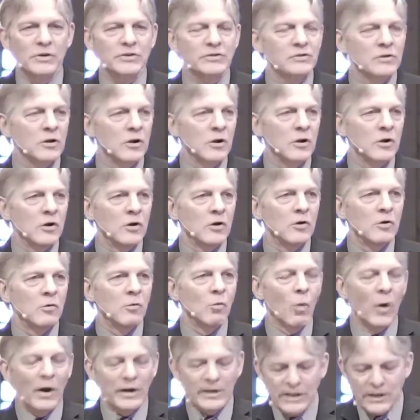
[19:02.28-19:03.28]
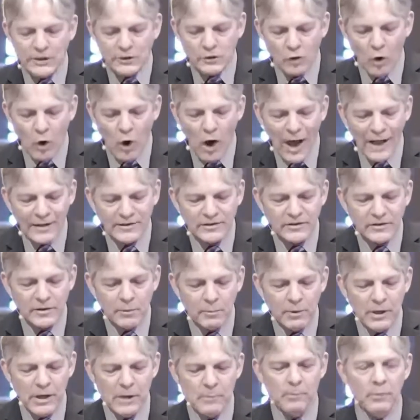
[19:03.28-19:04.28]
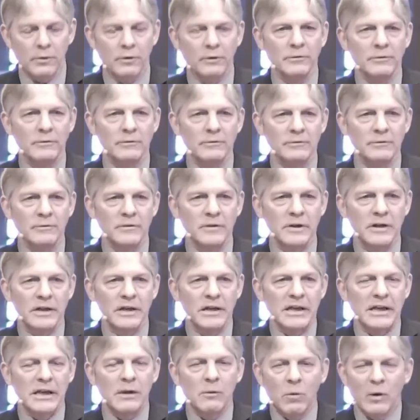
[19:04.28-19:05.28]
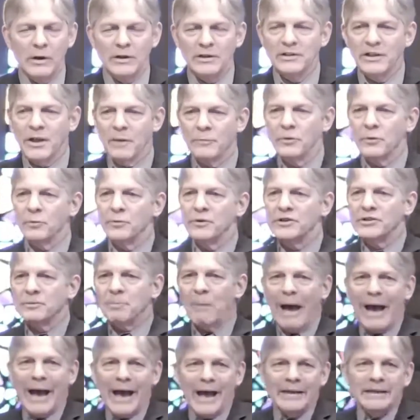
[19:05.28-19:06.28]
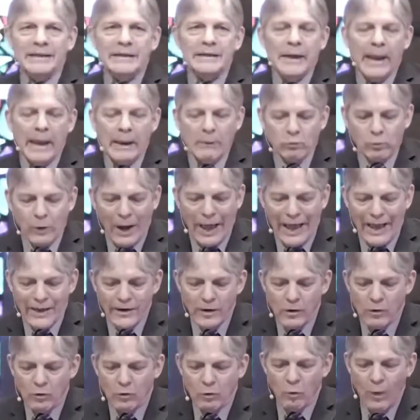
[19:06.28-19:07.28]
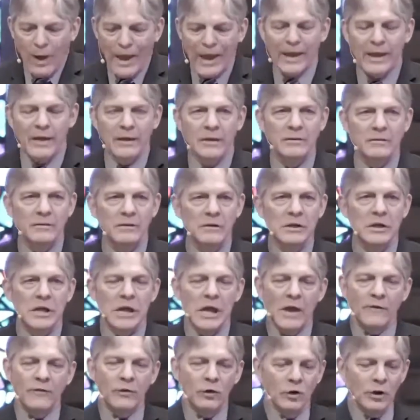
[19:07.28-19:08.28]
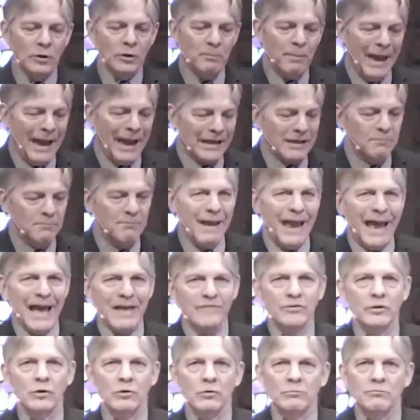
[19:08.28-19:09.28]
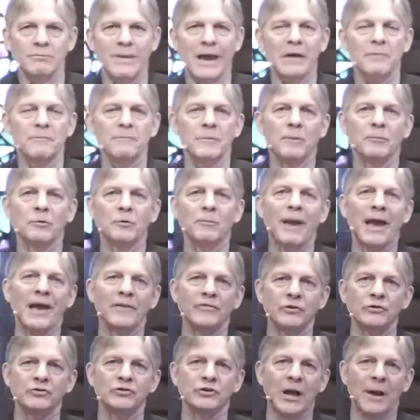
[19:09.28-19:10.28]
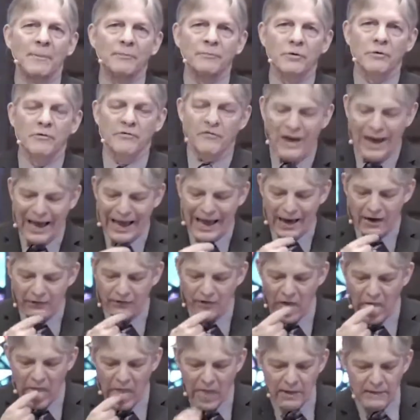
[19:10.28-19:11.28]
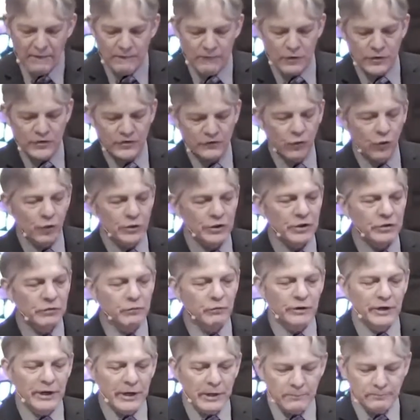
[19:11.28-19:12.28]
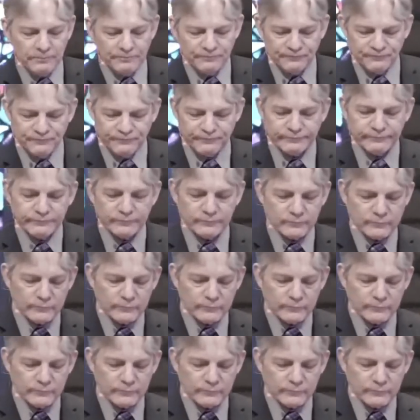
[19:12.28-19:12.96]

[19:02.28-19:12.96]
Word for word: It was what He taught the people. He wanted them to respond in a radical way. If you look back in Matthew, remember Matthew chapter 5, verse 43?